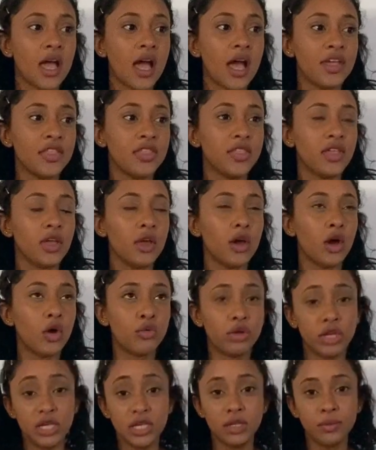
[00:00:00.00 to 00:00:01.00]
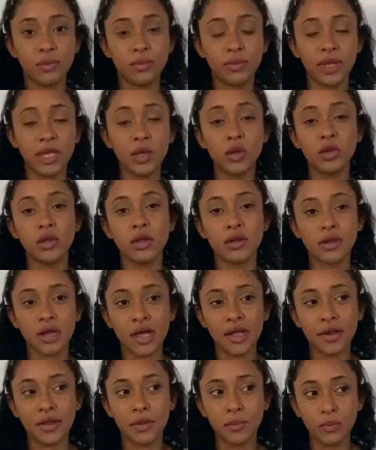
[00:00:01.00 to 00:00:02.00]
I think, a really big
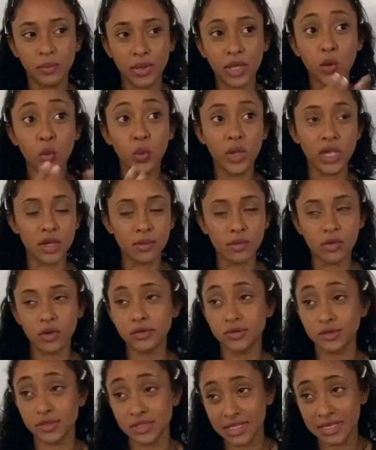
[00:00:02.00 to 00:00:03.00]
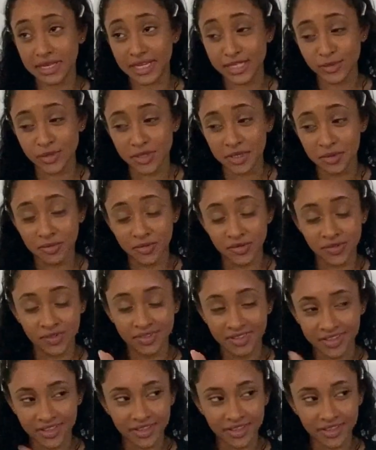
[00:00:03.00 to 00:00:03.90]
wake up call. I was gonna say nice wake up call.